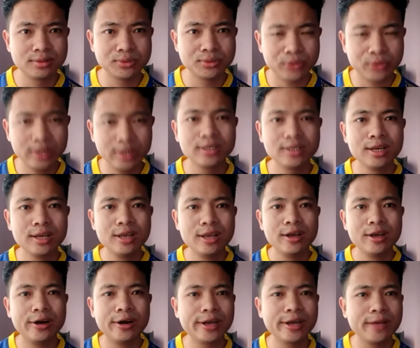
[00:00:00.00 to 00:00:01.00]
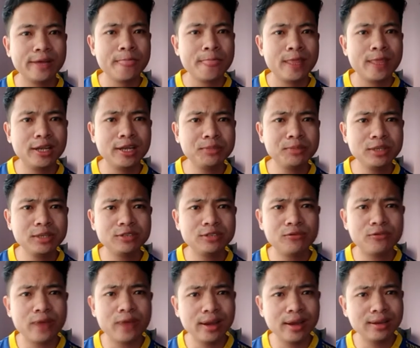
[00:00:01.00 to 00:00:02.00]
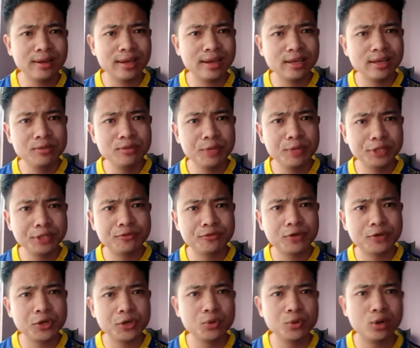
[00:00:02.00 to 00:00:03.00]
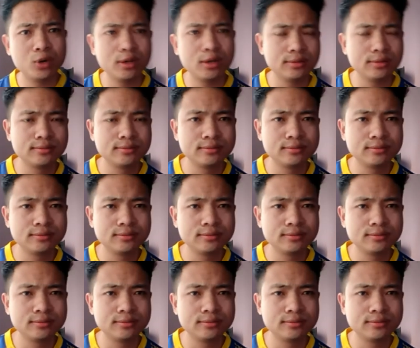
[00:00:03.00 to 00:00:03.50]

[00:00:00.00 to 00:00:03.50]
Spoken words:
right? Okay, let me define element for you all.